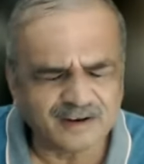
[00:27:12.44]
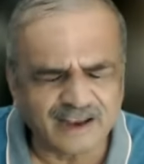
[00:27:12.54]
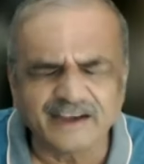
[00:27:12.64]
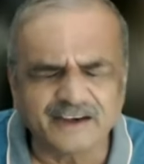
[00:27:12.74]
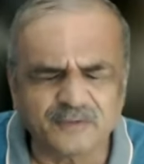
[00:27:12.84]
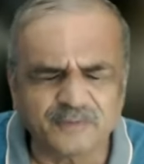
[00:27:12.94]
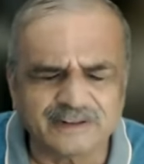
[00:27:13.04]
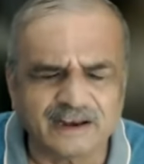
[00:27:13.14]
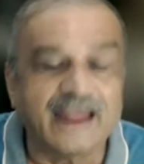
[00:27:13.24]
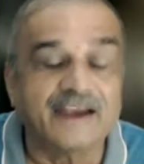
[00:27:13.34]
light it with
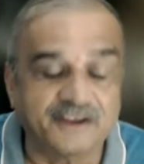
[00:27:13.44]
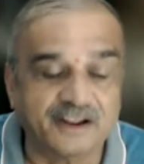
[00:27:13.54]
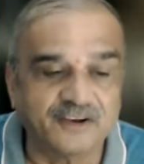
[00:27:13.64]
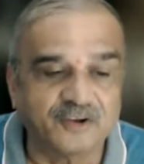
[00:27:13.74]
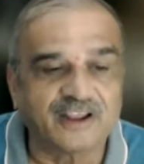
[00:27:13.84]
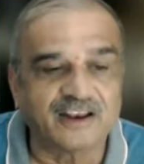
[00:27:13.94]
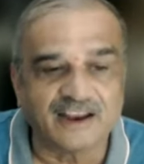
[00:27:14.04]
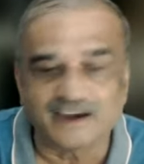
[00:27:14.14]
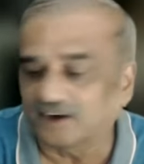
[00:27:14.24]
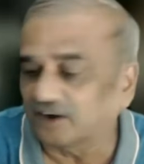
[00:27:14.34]
a lighter. You can
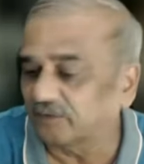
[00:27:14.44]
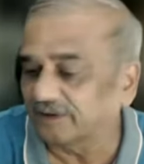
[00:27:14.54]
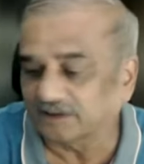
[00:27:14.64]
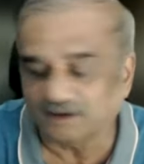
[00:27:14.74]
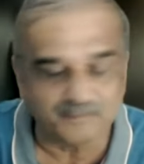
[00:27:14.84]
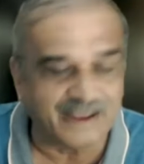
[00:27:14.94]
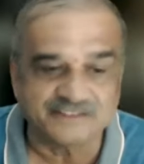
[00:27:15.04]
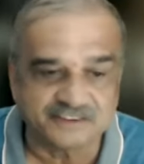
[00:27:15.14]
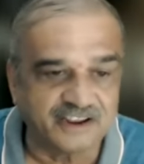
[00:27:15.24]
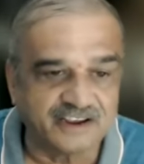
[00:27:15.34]
light it with a
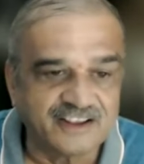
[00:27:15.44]
matchstick.